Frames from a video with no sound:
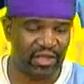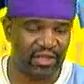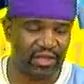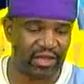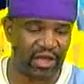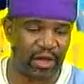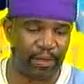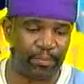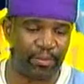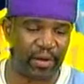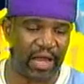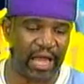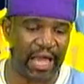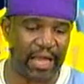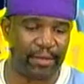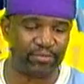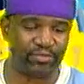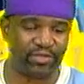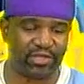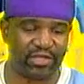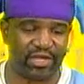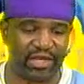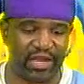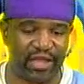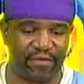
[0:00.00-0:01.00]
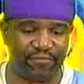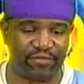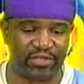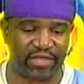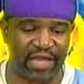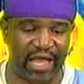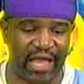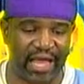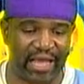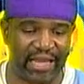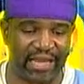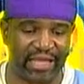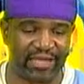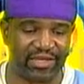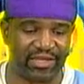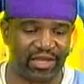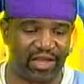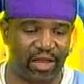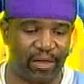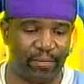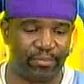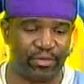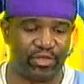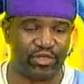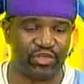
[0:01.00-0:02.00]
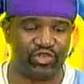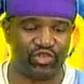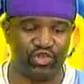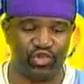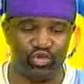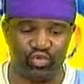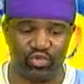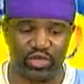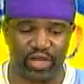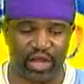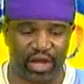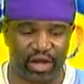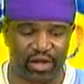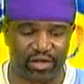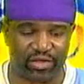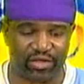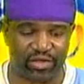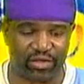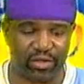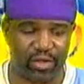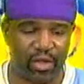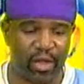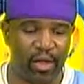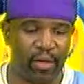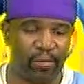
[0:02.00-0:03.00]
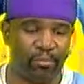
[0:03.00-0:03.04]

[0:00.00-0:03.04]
Now, perhaps in an effort to highlight the company's new character,